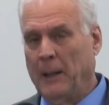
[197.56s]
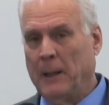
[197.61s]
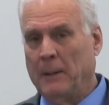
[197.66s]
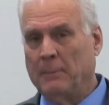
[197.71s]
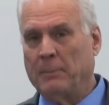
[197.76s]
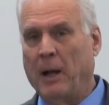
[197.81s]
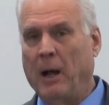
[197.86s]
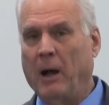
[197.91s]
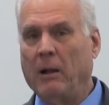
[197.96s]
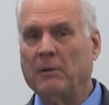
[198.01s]

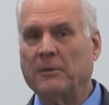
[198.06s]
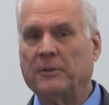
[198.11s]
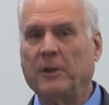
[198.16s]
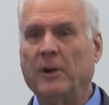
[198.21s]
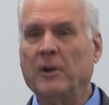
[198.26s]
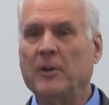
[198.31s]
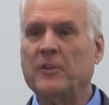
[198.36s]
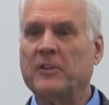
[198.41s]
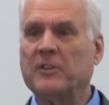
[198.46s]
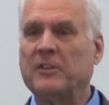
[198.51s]
Paul
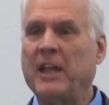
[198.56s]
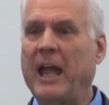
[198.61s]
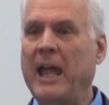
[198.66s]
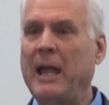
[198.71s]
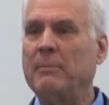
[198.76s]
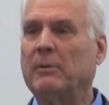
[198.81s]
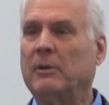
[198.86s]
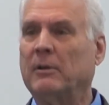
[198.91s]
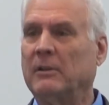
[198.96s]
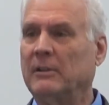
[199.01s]
turns the
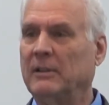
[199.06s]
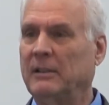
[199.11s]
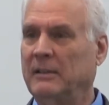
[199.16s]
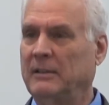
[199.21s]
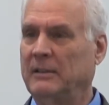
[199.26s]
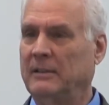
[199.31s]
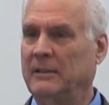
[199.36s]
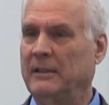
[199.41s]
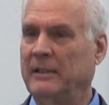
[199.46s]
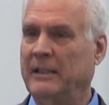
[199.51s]
table.
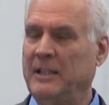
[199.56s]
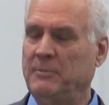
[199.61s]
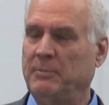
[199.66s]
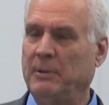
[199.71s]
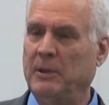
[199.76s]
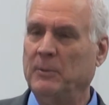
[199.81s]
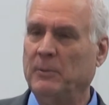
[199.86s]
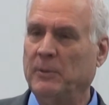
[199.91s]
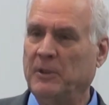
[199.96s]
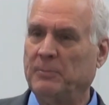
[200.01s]
He's
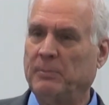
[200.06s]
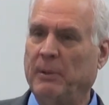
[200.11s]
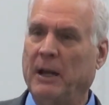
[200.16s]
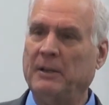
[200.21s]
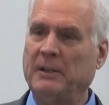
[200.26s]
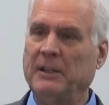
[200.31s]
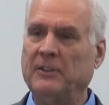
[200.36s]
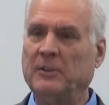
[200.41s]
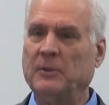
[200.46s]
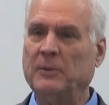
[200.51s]
been
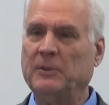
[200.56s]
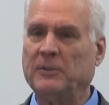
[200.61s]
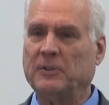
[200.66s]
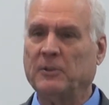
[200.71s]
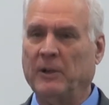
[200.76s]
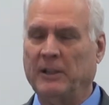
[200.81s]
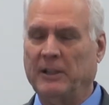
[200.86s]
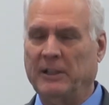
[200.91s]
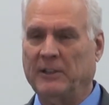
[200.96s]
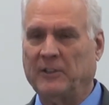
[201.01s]
responding to his
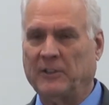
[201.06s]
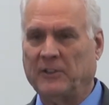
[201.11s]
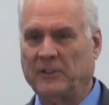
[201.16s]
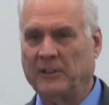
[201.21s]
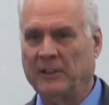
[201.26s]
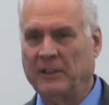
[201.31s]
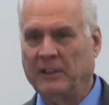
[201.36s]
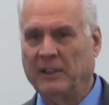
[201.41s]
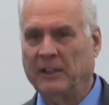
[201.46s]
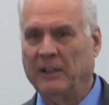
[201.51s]
critics
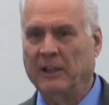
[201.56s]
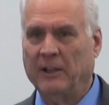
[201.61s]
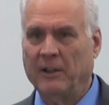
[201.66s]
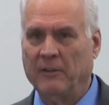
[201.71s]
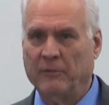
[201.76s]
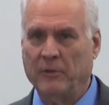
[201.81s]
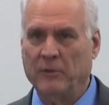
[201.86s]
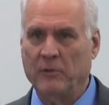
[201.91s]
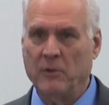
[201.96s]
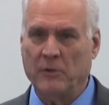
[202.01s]

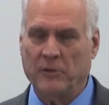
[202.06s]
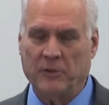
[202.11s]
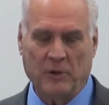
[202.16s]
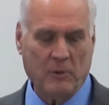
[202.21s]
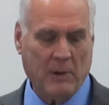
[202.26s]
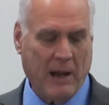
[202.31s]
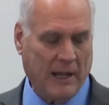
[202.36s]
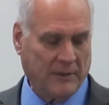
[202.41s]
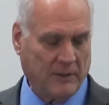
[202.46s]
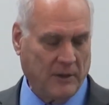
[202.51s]

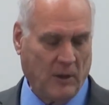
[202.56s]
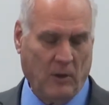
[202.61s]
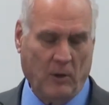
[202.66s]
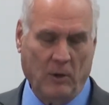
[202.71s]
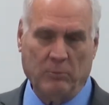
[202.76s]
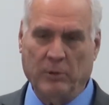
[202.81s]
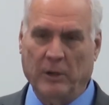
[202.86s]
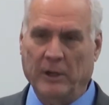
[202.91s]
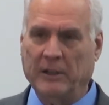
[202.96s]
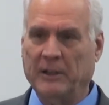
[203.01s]
throughout the whole
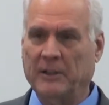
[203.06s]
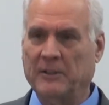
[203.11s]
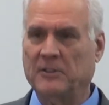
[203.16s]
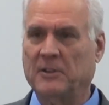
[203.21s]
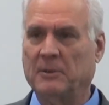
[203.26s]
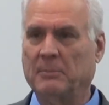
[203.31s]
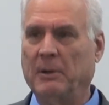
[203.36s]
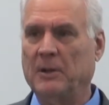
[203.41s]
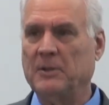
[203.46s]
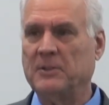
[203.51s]
book. It's
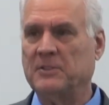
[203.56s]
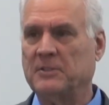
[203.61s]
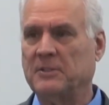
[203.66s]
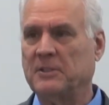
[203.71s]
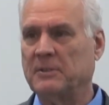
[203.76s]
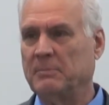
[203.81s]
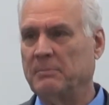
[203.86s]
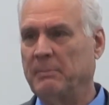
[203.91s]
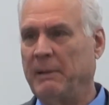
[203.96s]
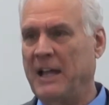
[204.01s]
the
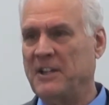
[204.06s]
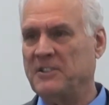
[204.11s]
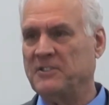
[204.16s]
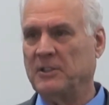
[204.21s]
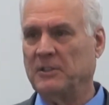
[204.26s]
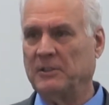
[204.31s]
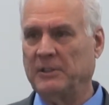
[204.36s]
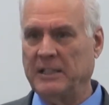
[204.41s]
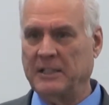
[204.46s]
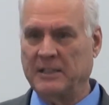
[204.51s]
most
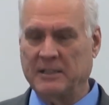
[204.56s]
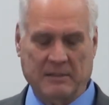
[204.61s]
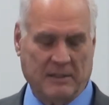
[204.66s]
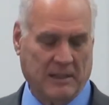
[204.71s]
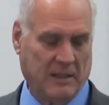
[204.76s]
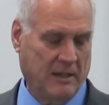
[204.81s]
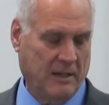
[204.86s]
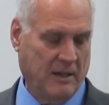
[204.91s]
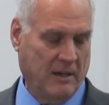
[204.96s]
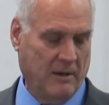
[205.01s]
masterly
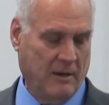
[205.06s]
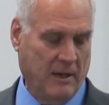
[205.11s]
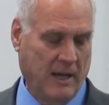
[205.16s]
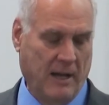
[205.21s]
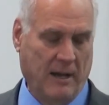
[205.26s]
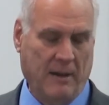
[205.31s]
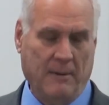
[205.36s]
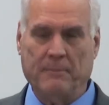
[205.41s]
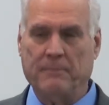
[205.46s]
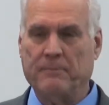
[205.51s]

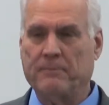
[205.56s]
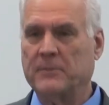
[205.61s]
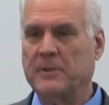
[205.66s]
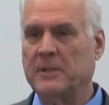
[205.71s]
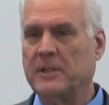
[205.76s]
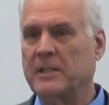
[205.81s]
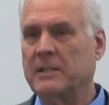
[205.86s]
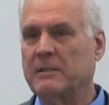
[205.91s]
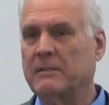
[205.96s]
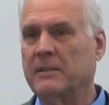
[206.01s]
um,
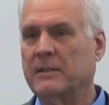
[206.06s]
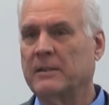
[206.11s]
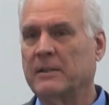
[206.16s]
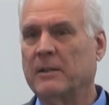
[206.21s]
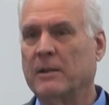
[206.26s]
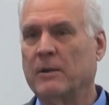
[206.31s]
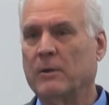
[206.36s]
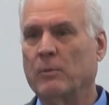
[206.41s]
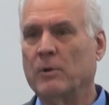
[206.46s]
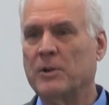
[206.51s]

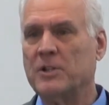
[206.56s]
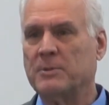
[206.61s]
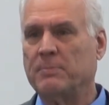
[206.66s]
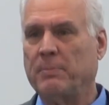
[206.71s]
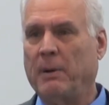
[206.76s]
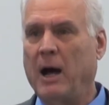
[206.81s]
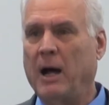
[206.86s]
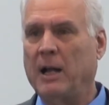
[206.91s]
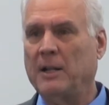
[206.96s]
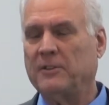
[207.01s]

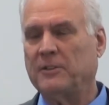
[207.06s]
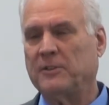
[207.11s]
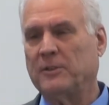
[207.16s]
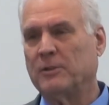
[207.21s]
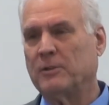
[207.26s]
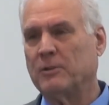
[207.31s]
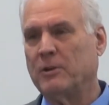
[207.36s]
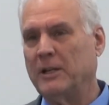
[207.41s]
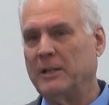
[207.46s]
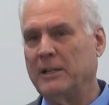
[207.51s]
response to
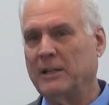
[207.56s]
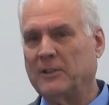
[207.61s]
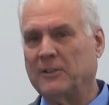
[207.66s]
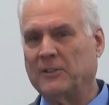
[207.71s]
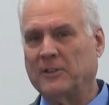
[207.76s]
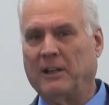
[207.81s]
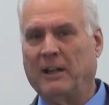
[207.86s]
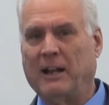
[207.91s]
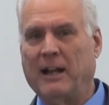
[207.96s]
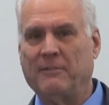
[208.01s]
critics
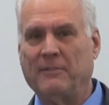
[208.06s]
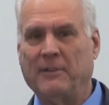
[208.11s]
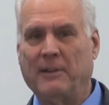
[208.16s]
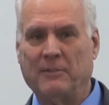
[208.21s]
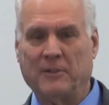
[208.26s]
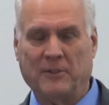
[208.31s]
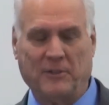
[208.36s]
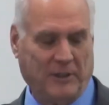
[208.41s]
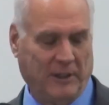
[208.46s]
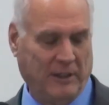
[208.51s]
that I've
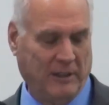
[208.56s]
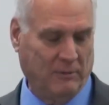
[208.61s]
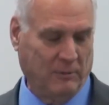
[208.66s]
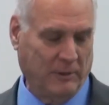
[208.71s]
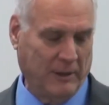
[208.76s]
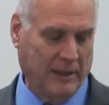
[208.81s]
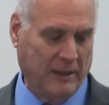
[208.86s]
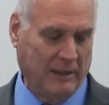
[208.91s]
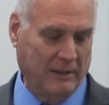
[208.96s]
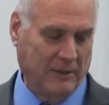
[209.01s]
ever seen
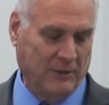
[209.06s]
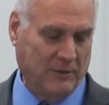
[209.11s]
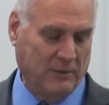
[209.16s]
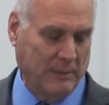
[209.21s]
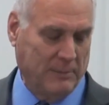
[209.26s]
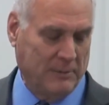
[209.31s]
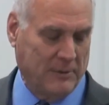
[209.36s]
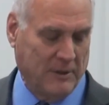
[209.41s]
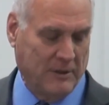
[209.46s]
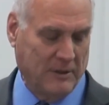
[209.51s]
written in
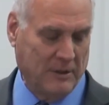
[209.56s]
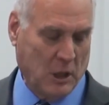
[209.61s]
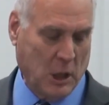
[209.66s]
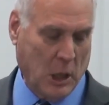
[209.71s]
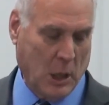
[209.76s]
Scripture.